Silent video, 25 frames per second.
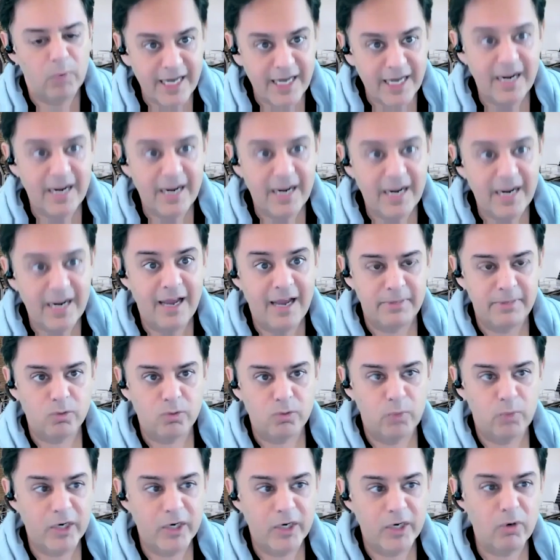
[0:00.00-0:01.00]
when that
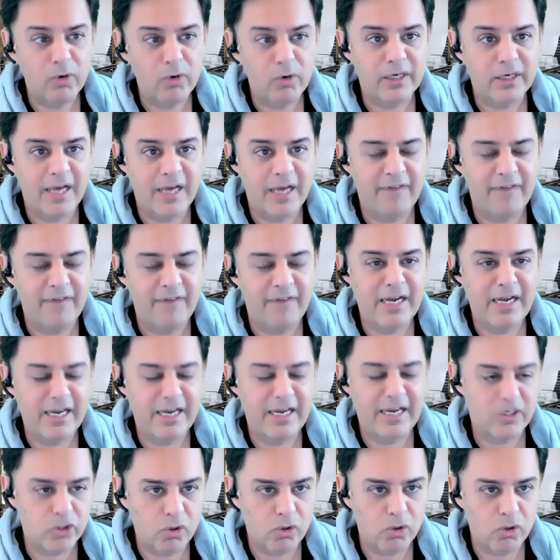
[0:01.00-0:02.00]
happens, we're going to
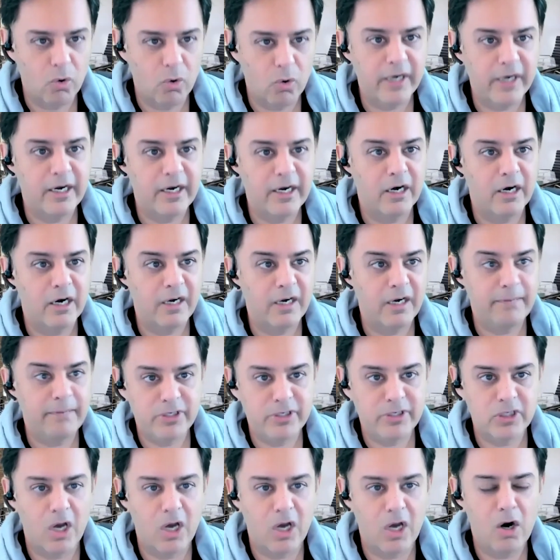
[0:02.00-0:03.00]
have an
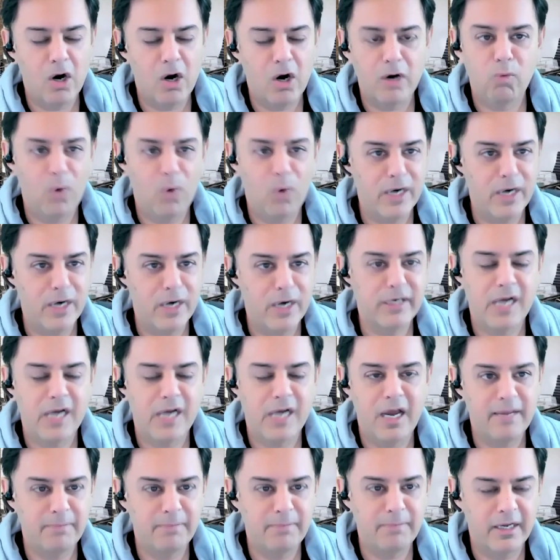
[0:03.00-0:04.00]
extraordinarily bizarre
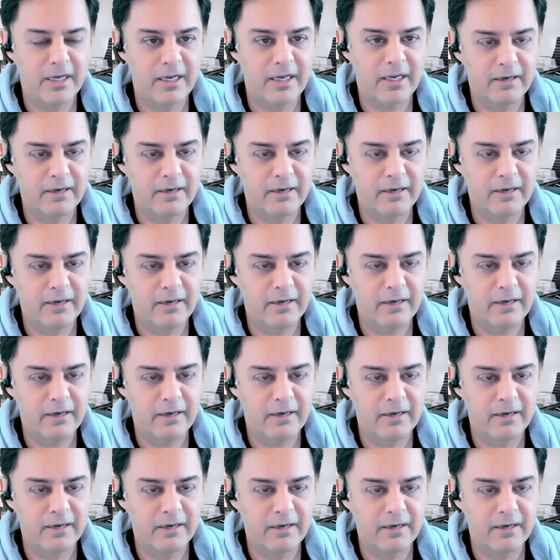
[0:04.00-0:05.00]
one-time eh,
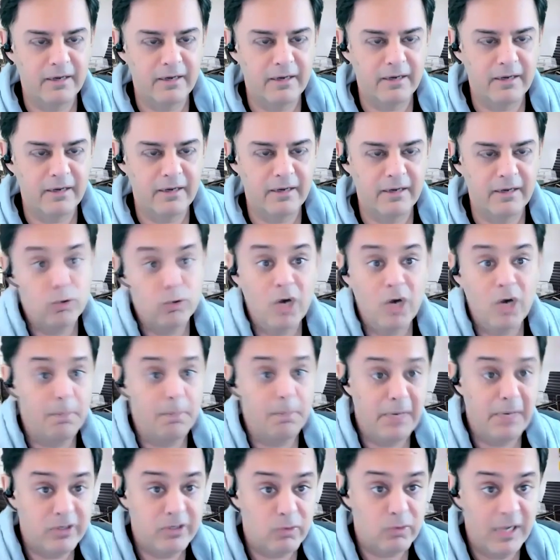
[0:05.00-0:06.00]
eh, occurrence.
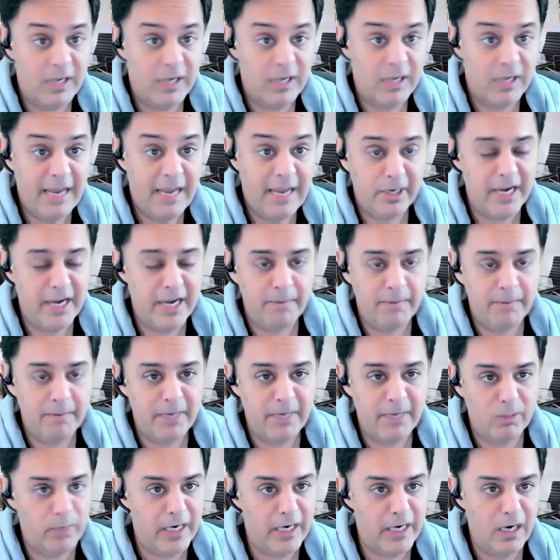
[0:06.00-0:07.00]
I do not believe this will
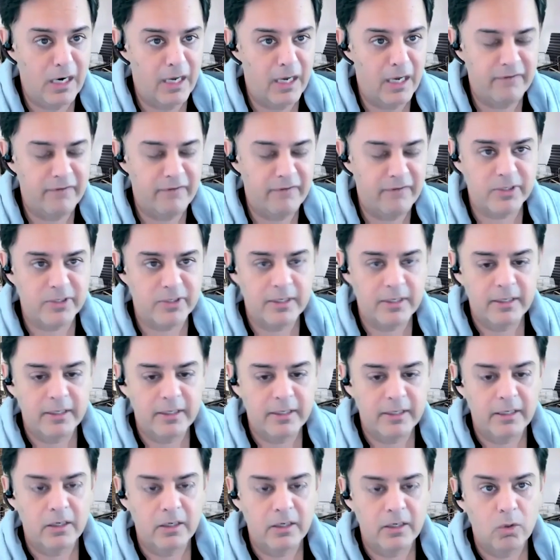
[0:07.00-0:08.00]
happen again, by the way, in our
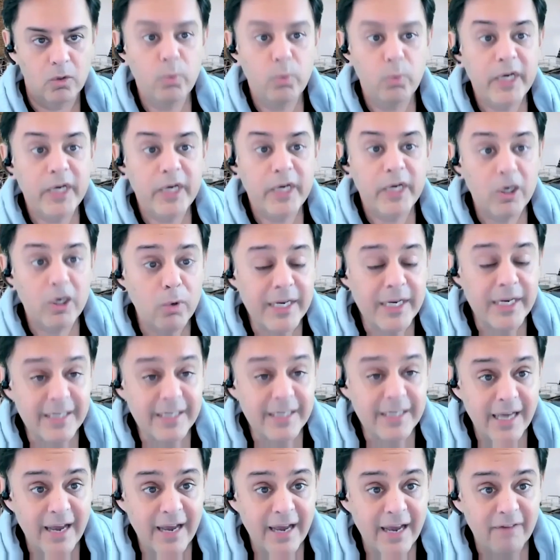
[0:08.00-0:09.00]
lifetimes. We are
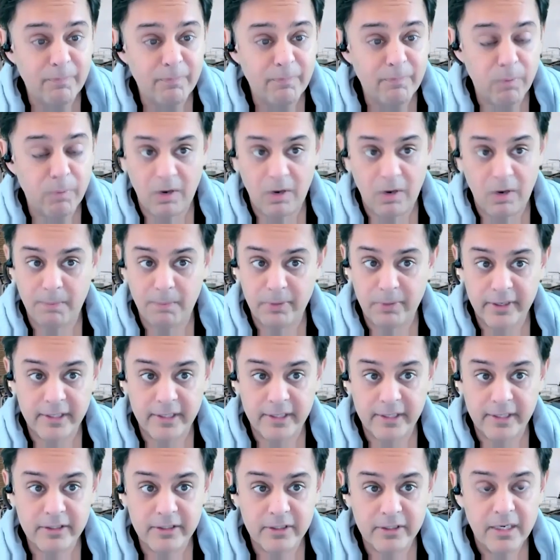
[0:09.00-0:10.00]
going to have
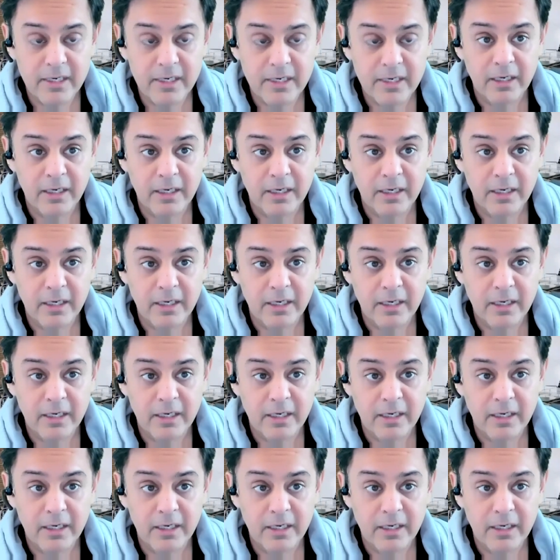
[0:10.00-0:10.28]
properties